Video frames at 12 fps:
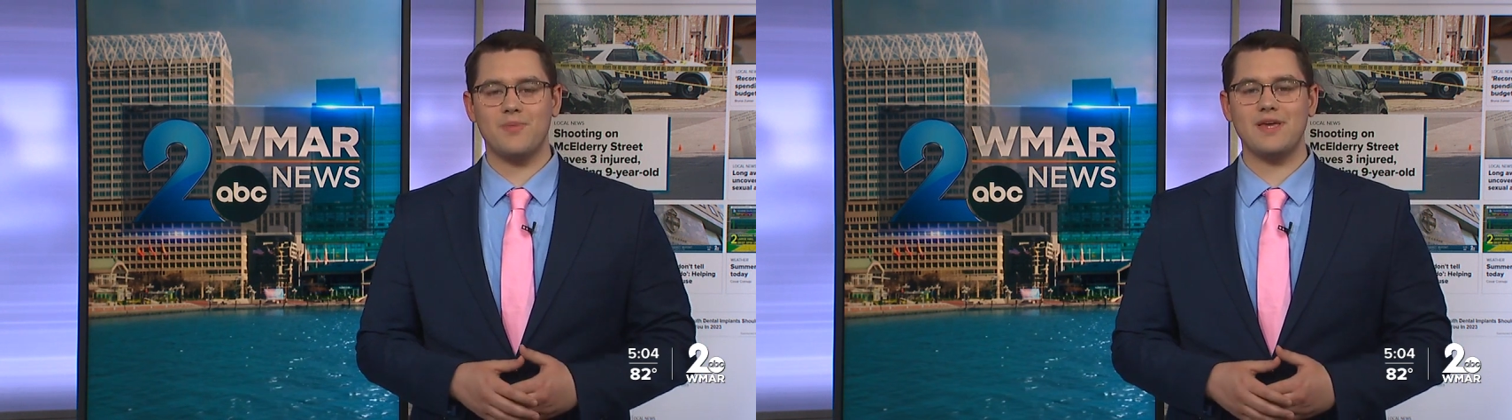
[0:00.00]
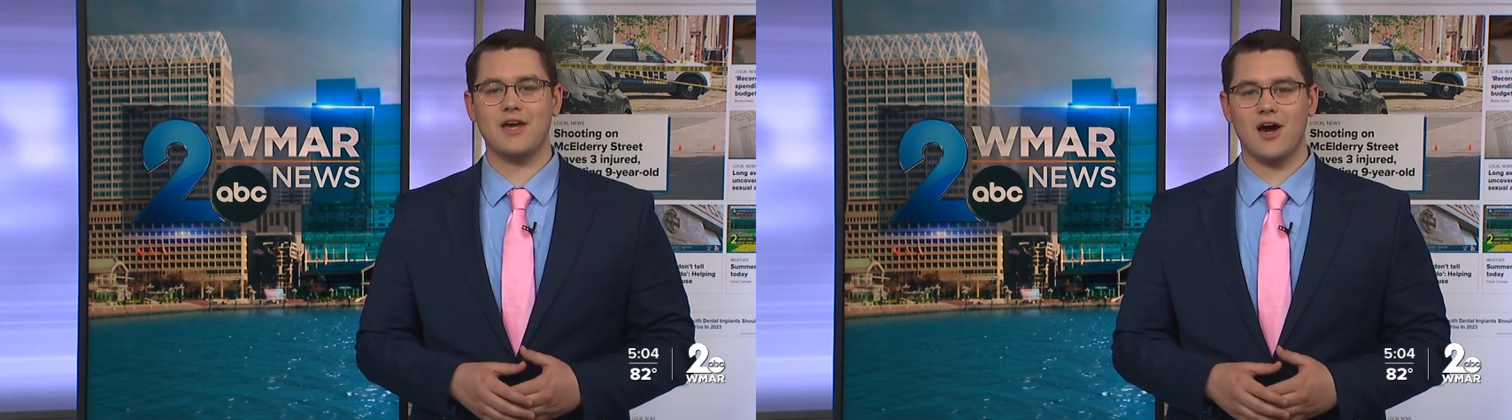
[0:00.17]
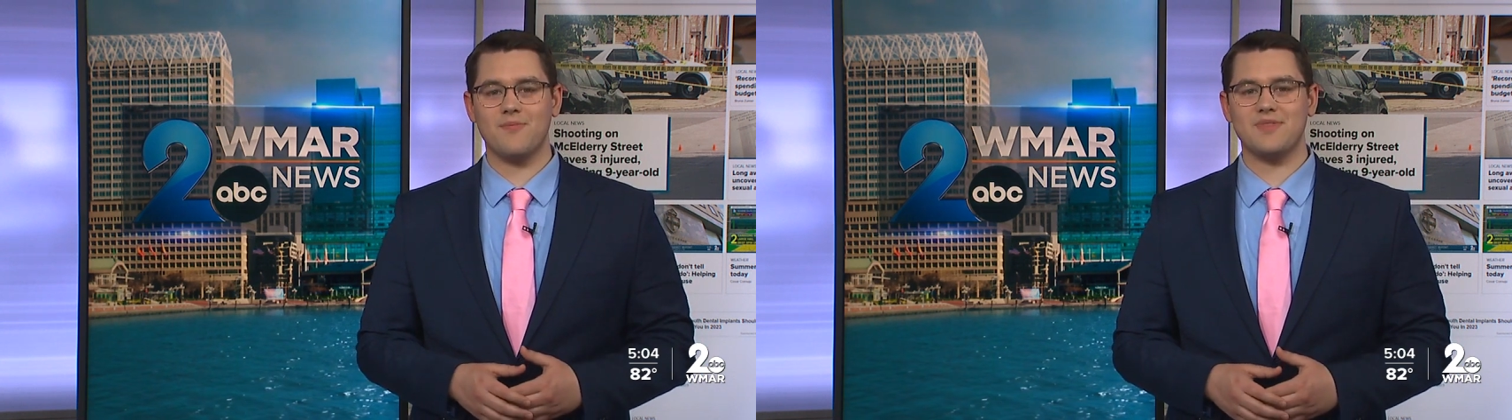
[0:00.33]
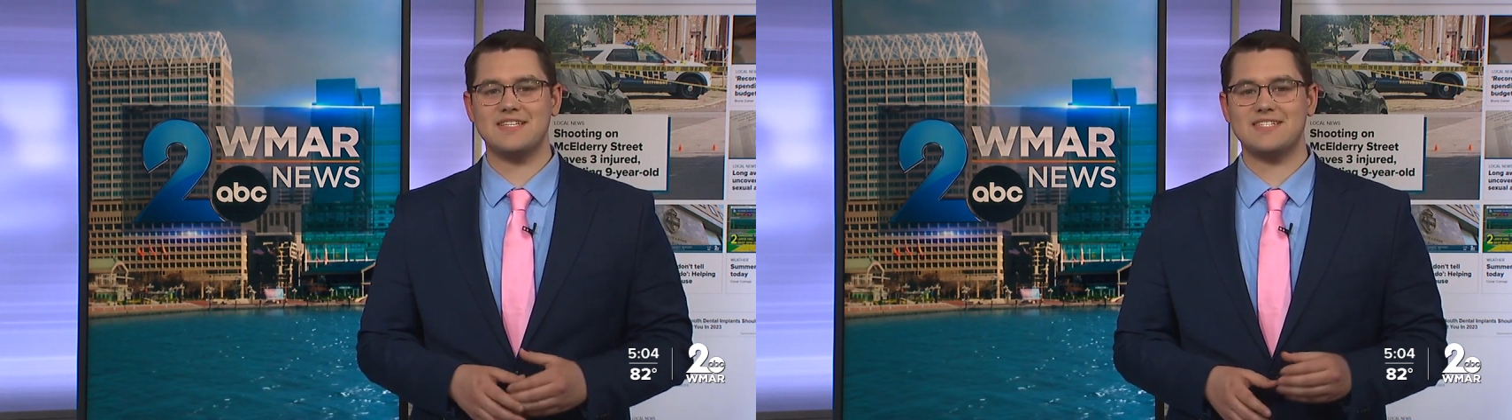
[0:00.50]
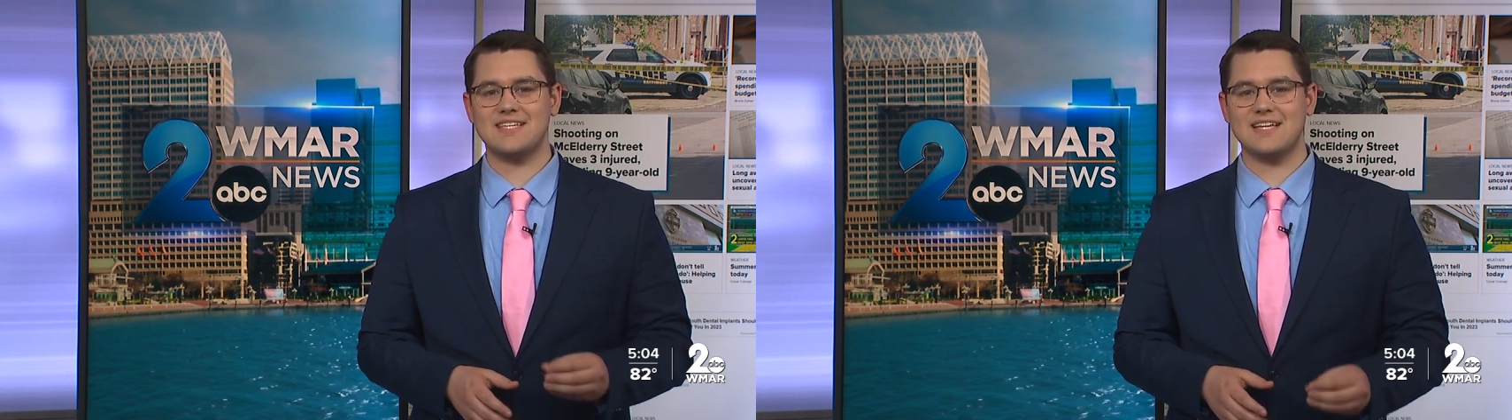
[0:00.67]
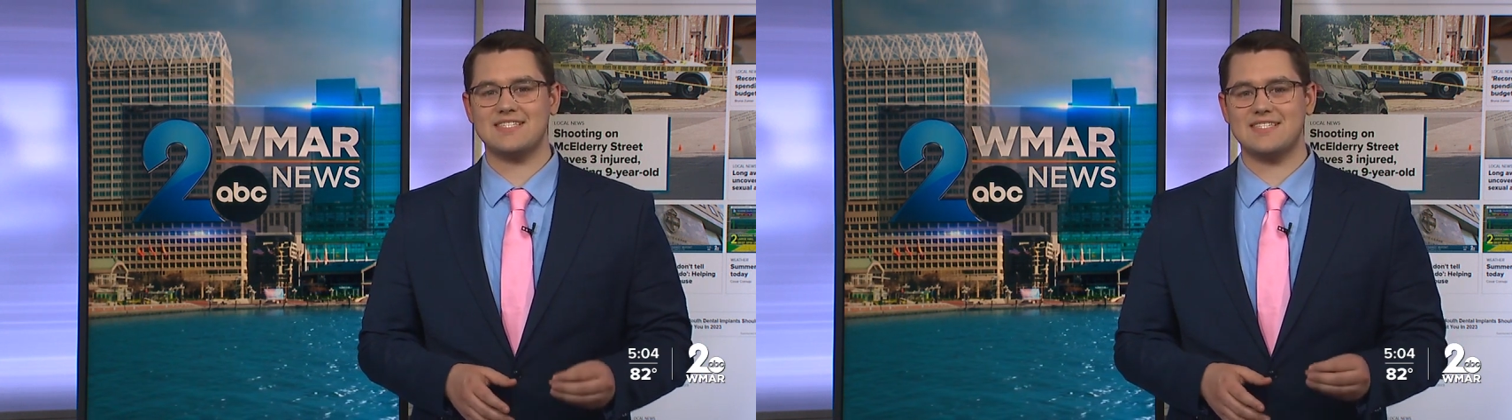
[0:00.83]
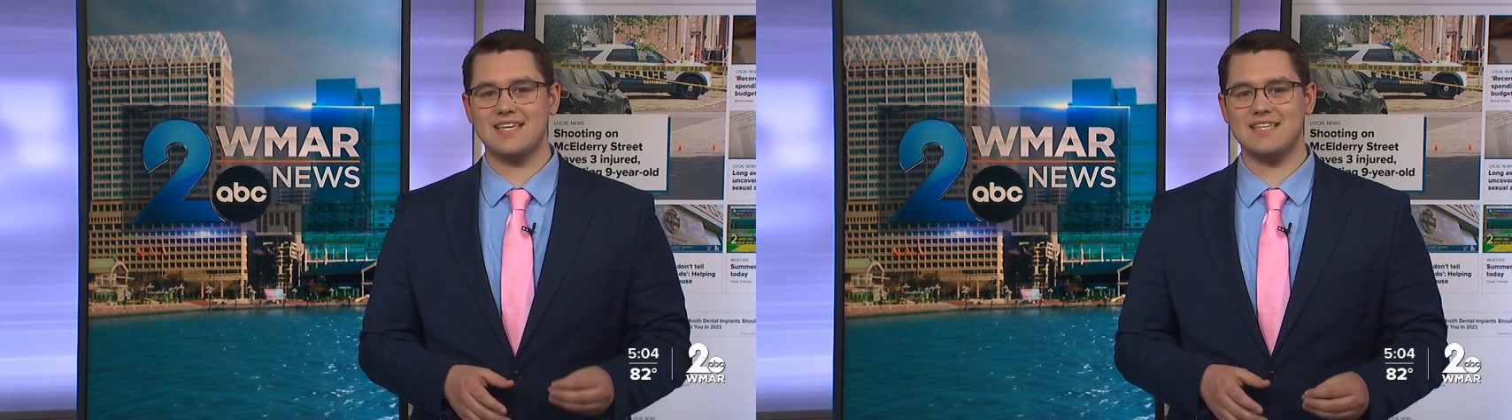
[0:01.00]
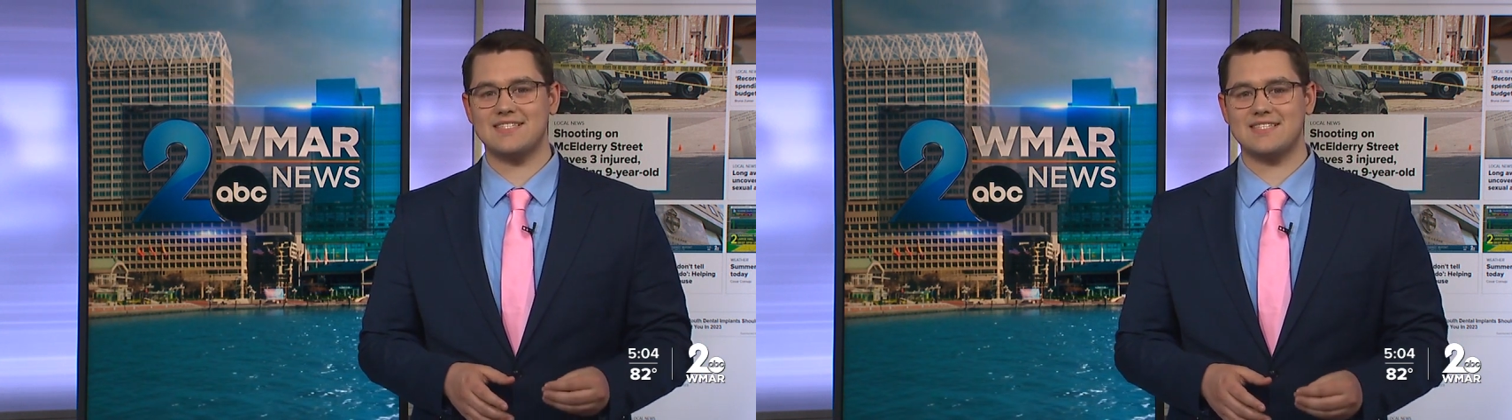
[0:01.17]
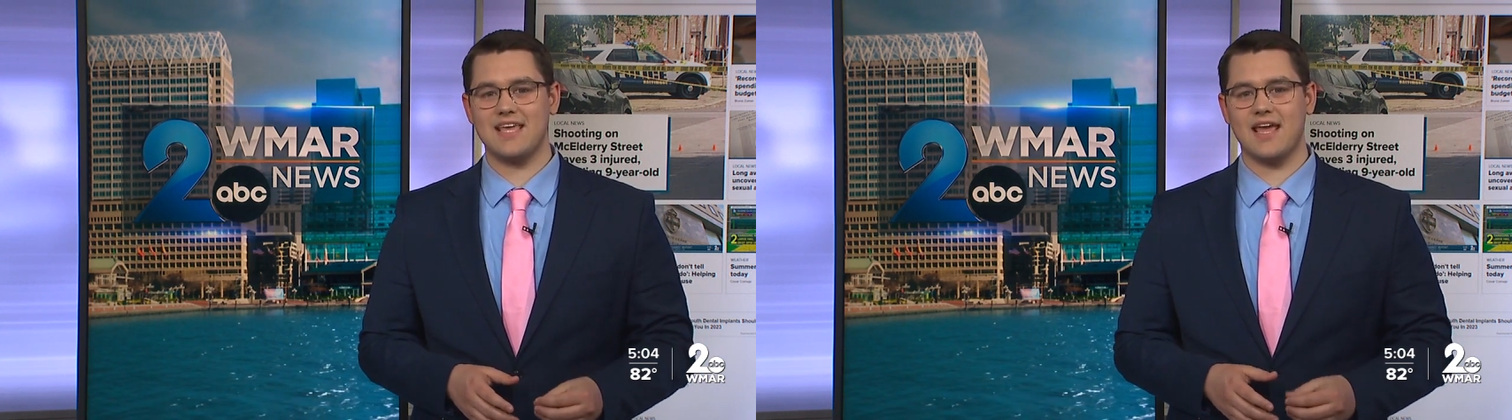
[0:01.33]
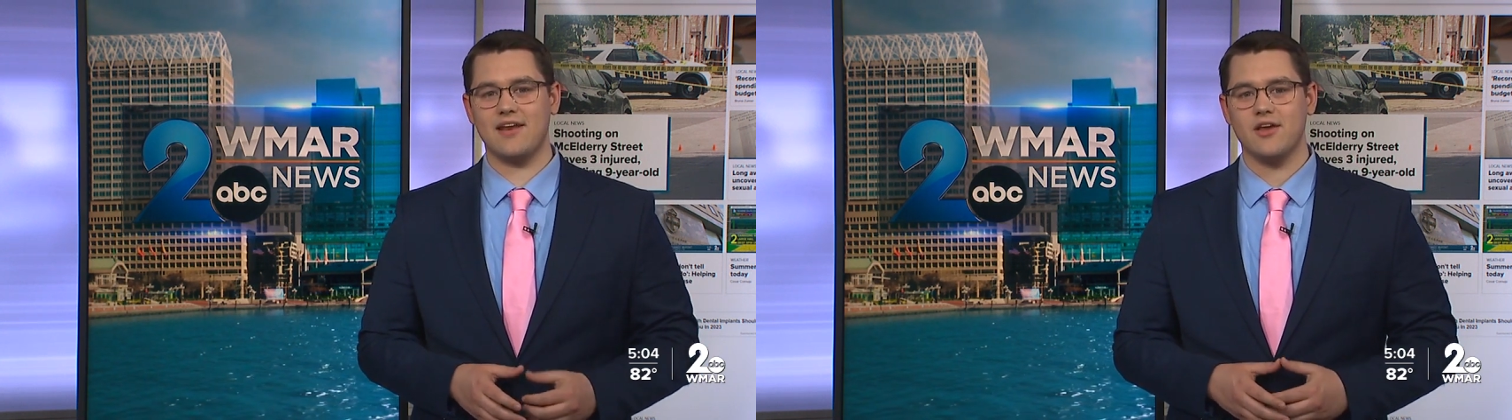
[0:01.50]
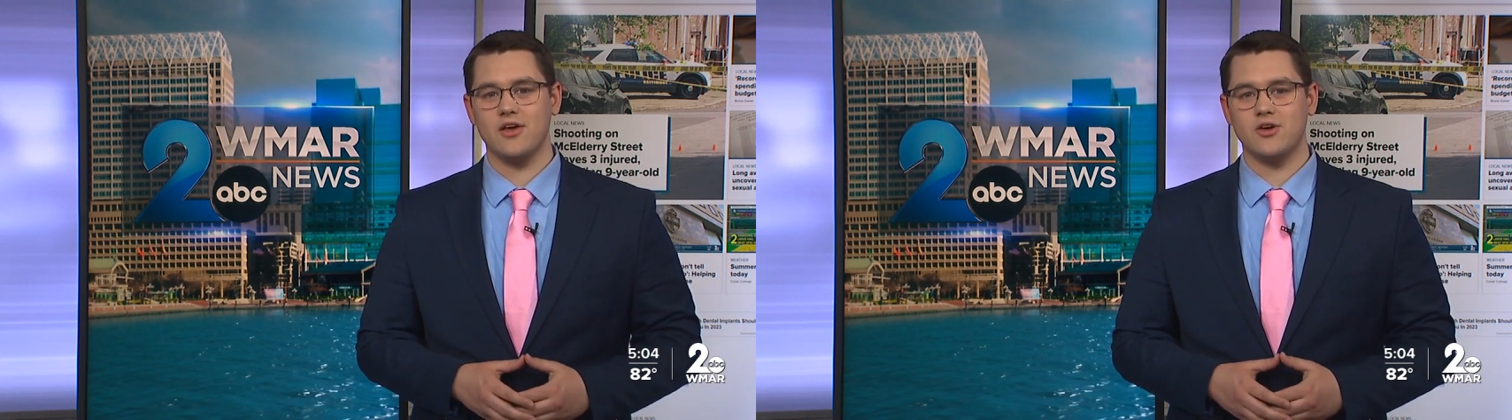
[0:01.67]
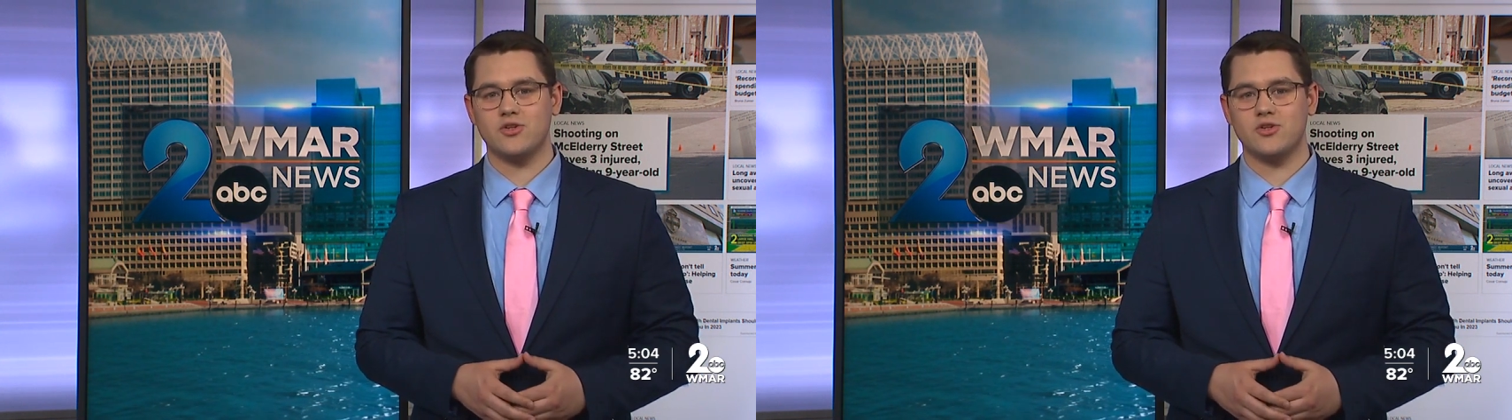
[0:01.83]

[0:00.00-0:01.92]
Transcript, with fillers: become the sixteenth state